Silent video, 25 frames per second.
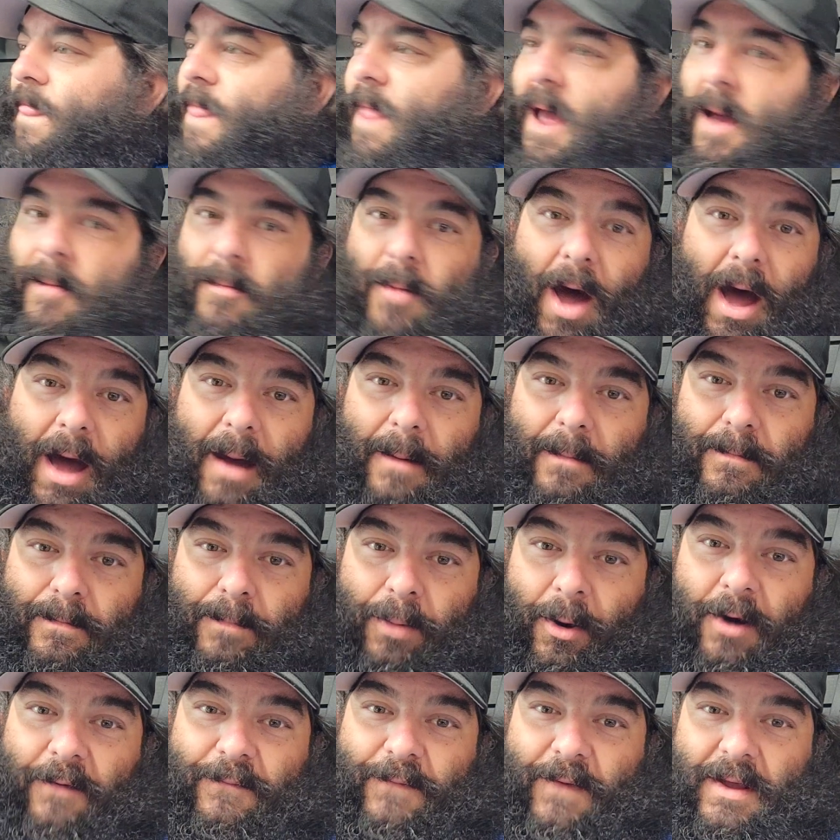I'm not
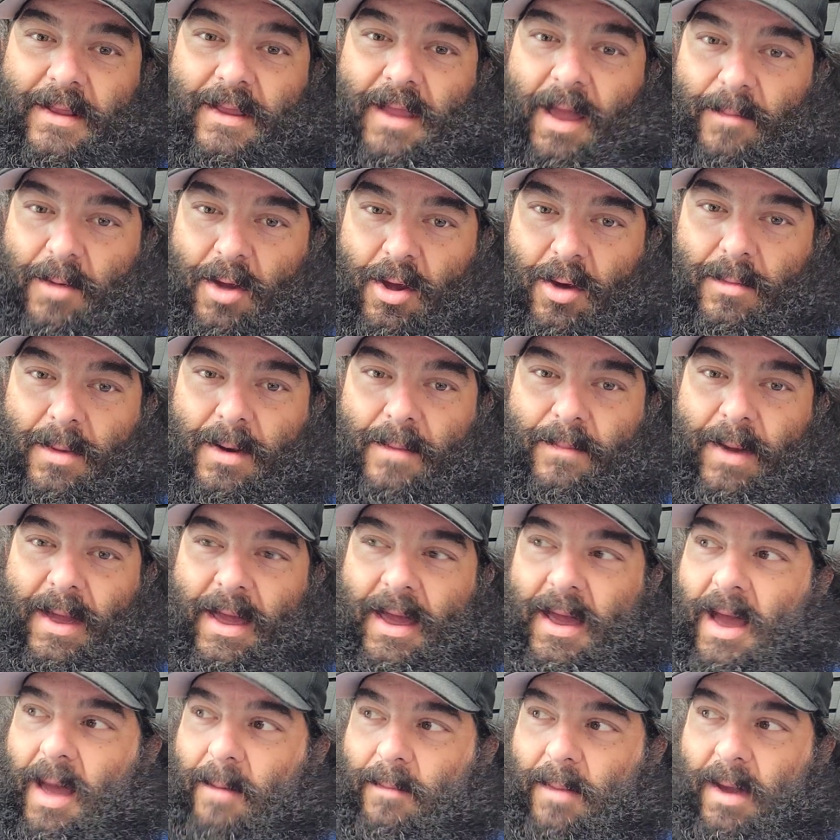perfect. I'm a human
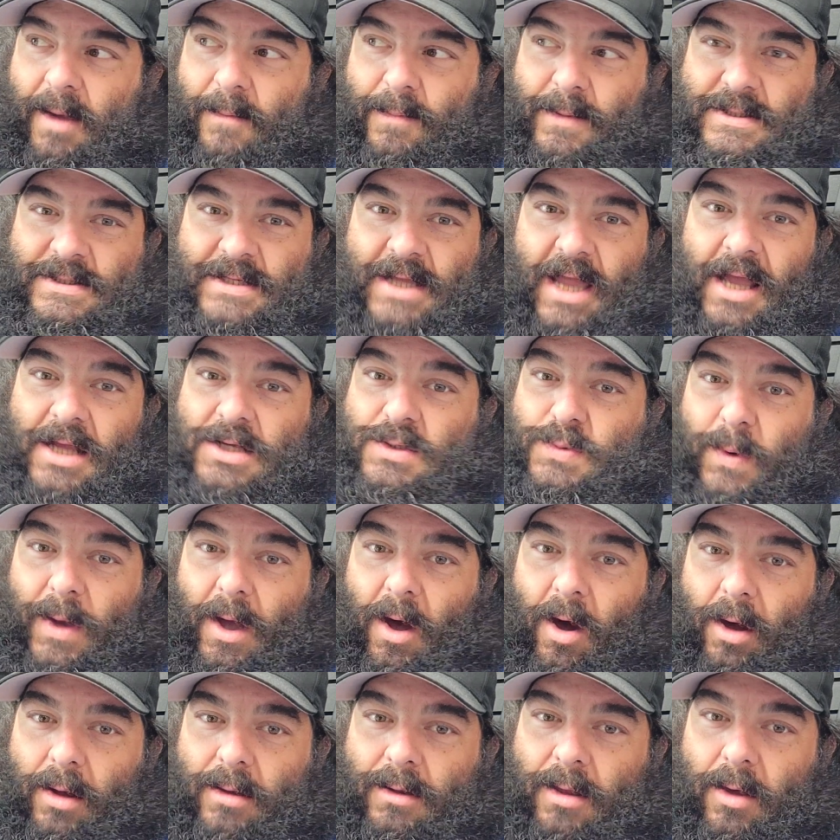being. I make mistakes.
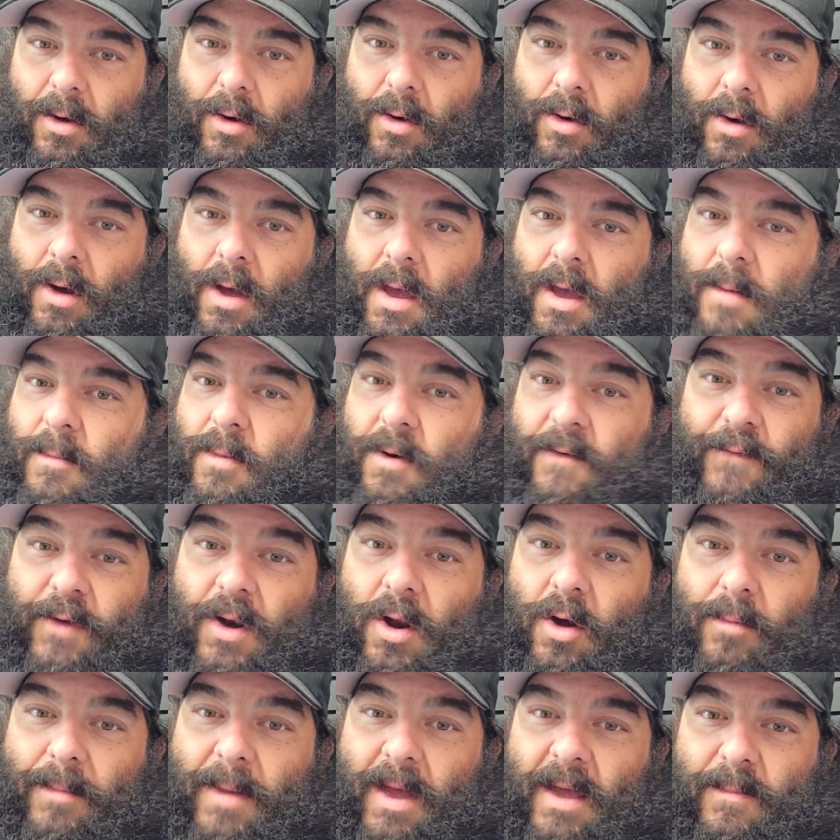We all do. But if we
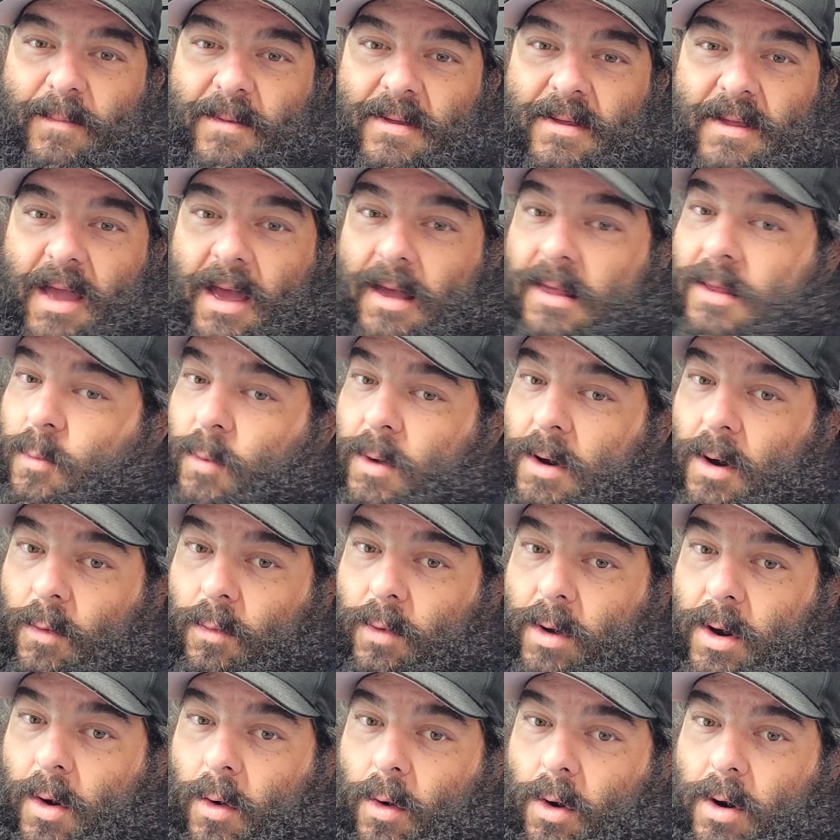don't make mistakes and we don't
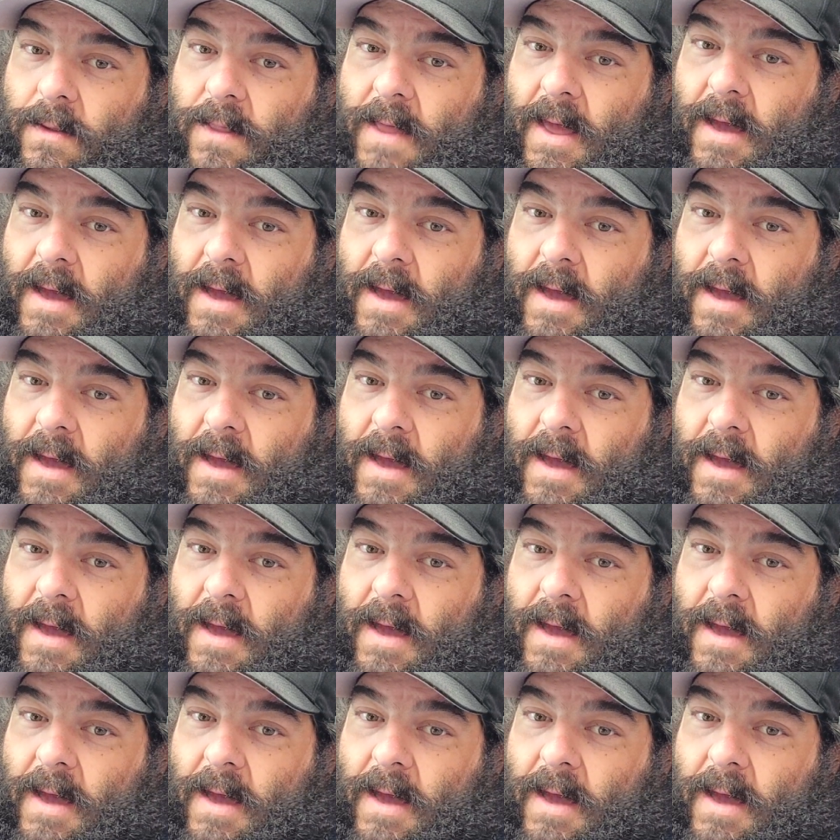record